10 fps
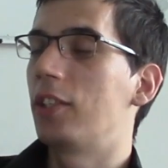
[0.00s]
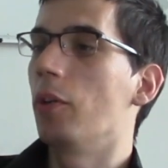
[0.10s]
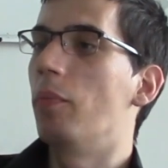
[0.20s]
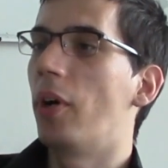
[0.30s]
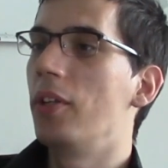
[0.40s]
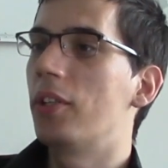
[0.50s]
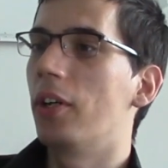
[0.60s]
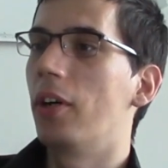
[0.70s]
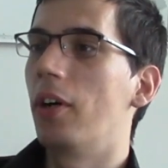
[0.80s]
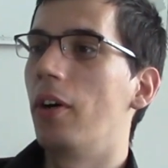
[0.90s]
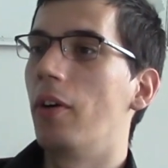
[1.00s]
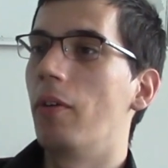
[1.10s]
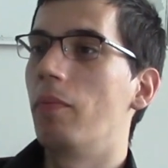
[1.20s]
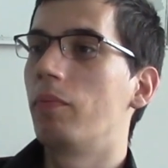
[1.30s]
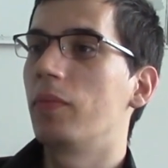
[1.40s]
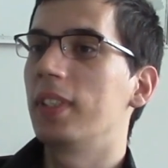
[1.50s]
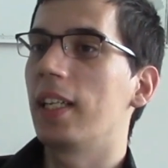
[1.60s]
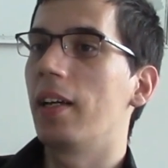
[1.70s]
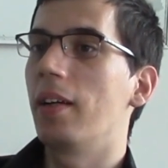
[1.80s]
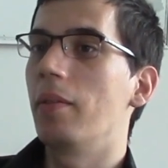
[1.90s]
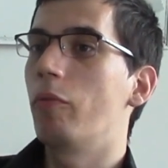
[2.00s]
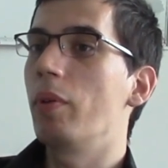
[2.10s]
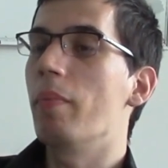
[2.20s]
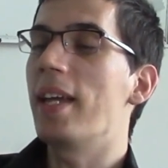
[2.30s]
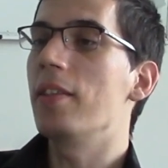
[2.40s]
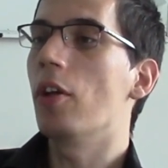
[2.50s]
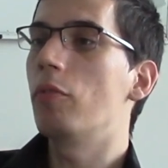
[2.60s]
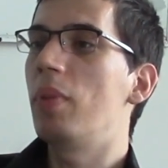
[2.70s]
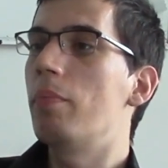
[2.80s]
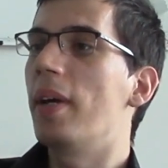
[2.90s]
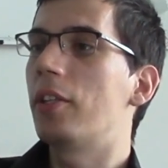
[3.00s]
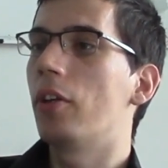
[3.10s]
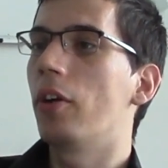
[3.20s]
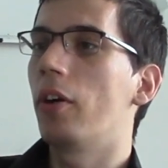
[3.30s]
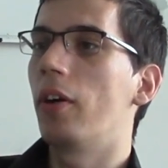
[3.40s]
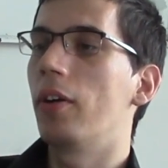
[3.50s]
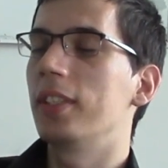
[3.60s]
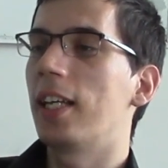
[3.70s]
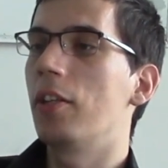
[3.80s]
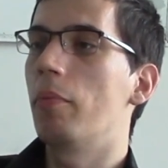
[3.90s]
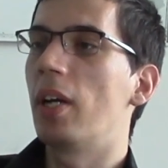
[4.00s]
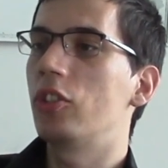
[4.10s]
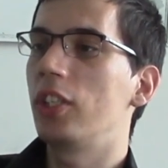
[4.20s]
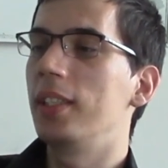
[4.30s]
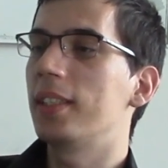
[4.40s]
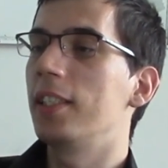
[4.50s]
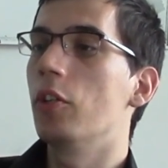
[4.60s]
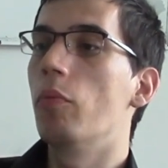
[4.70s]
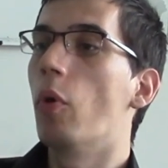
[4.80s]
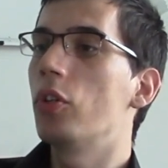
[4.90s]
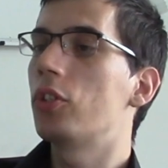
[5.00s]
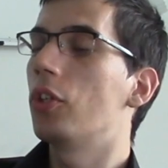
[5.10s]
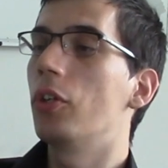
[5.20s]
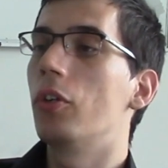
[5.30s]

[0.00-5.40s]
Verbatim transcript: some point, uh, the, we may not be better uh, than machines in uh, most uh,